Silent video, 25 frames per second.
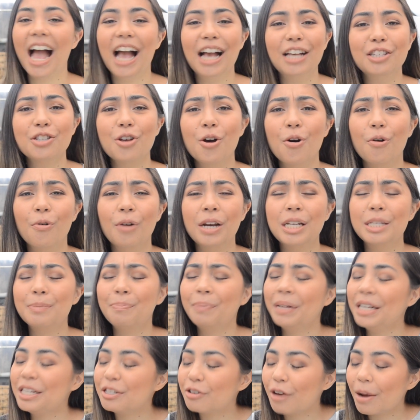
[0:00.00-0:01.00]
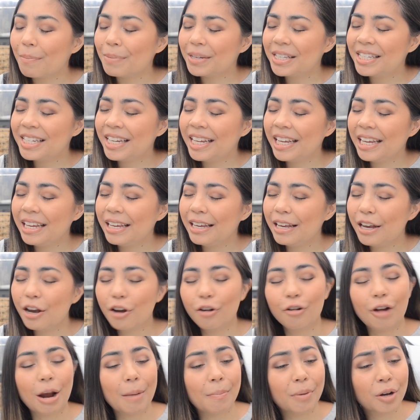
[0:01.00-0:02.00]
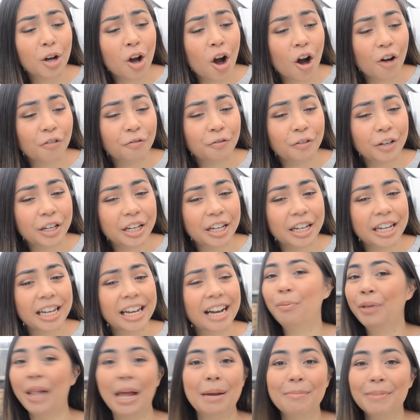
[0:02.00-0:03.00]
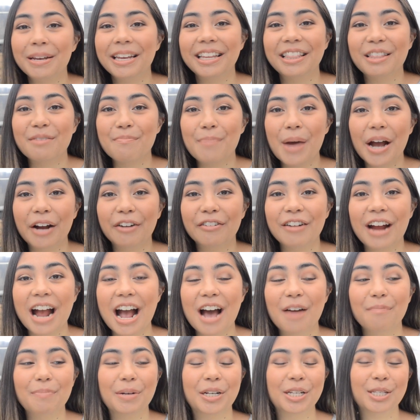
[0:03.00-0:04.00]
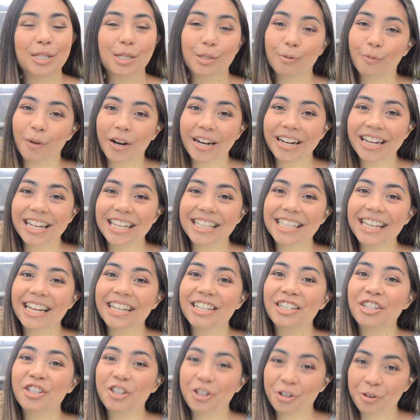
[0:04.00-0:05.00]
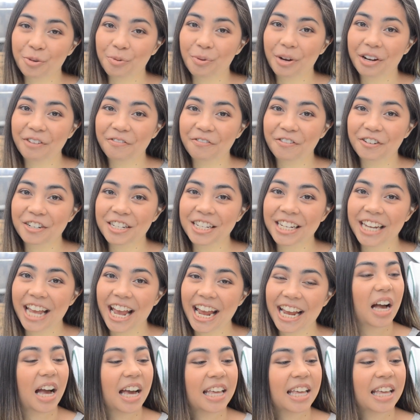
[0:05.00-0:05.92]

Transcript: As always, please grab a tea, grab a coffee, play me in the background because this one is a chill one for today.